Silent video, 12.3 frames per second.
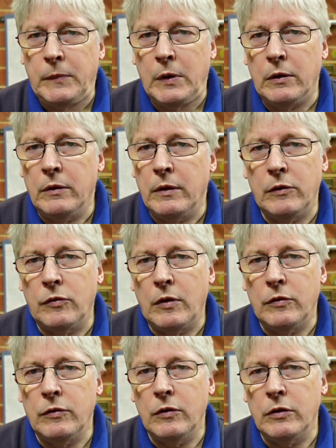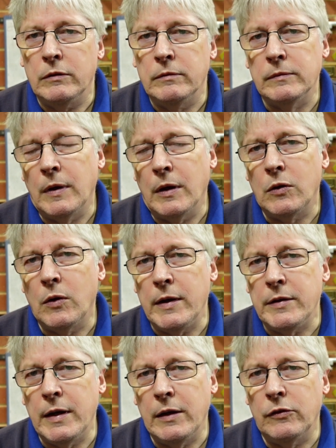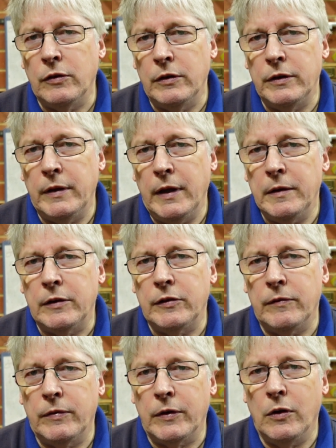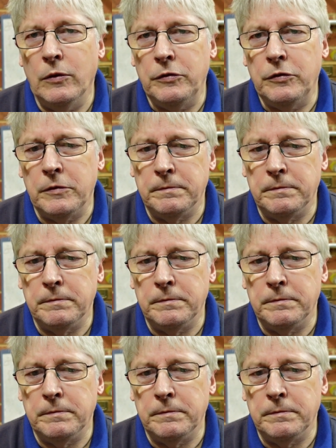there's not a great downside to that except for cost.